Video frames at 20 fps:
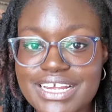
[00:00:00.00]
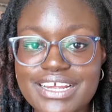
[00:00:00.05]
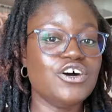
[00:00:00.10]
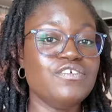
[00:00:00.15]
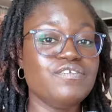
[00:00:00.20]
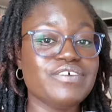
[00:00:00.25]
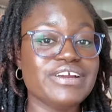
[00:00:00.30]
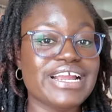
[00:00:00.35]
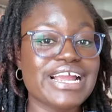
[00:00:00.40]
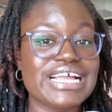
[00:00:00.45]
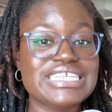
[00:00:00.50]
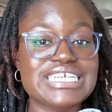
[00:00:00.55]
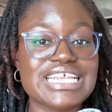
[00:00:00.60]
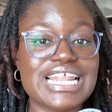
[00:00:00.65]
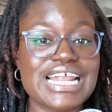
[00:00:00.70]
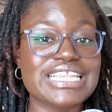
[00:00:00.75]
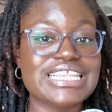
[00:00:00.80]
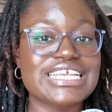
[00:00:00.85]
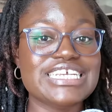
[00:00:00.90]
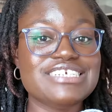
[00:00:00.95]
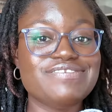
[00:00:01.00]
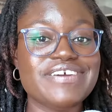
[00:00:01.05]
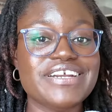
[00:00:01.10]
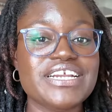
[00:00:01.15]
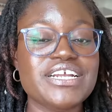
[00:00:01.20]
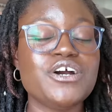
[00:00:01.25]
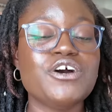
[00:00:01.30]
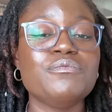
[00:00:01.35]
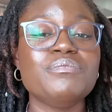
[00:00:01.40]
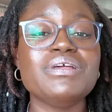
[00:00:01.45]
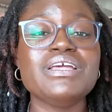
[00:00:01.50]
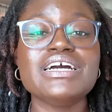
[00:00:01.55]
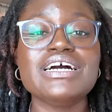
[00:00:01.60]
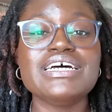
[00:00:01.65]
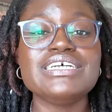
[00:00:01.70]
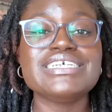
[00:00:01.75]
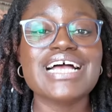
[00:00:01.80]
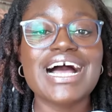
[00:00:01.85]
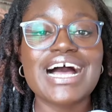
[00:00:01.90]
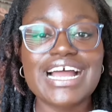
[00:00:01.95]
Don't forget to like this video
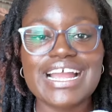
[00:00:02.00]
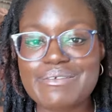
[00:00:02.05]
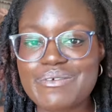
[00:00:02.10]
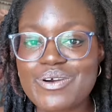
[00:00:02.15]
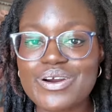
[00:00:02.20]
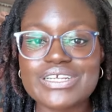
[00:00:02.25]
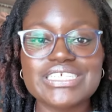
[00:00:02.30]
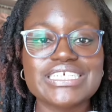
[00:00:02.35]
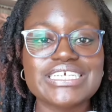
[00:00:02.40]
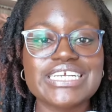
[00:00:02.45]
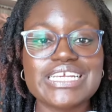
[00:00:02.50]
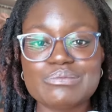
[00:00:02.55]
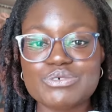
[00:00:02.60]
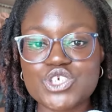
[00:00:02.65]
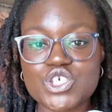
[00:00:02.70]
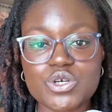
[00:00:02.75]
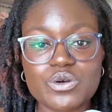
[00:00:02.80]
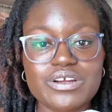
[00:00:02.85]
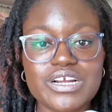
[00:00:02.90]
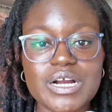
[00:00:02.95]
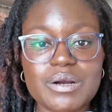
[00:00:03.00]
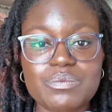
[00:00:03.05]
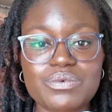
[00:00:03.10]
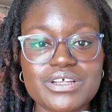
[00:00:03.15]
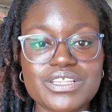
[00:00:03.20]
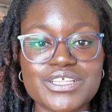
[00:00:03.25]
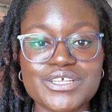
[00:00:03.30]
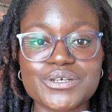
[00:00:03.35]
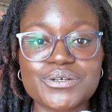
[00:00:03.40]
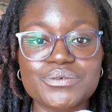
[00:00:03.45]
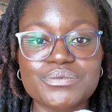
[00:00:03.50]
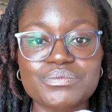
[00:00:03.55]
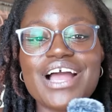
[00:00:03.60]
because I am going to keep showing up with you.